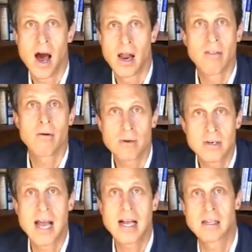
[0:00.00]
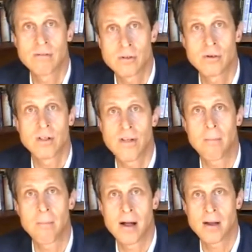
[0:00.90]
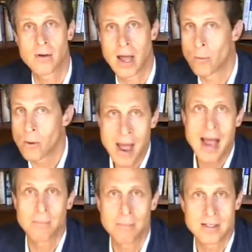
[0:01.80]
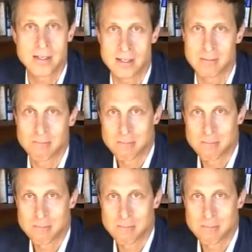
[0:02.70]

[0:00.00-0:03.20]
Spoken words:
another protective glutathione molecule, and we're back in business.